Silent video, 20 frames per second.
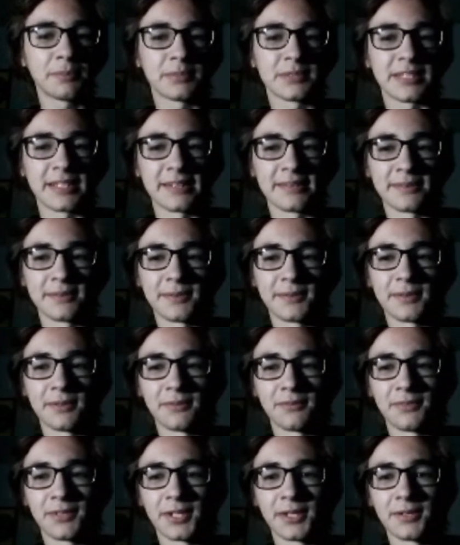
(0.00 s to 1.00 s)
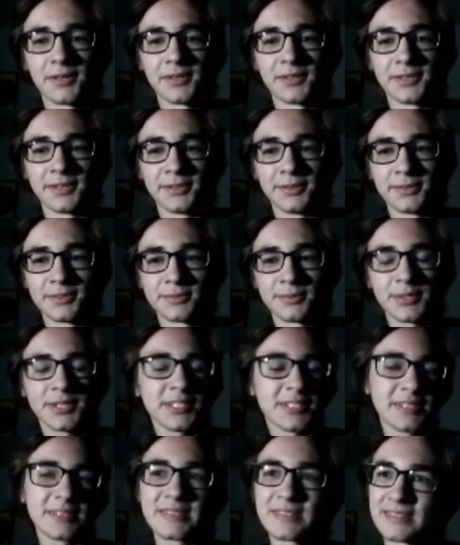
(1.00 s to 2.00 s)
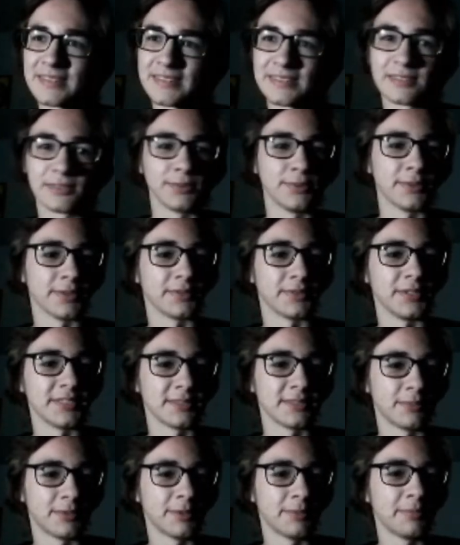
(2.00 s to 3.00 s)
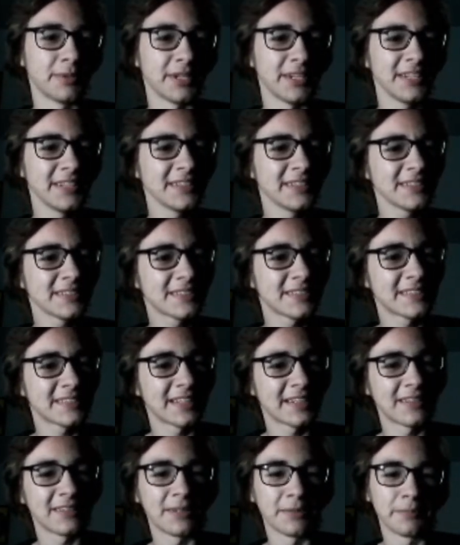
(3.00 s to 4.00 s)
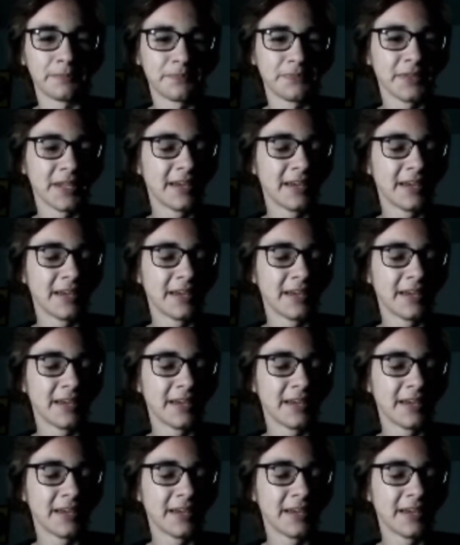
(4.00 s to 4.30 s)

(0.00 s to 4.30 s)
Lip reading: download, configure, and use, which isn't too unreasonable, but in this setup,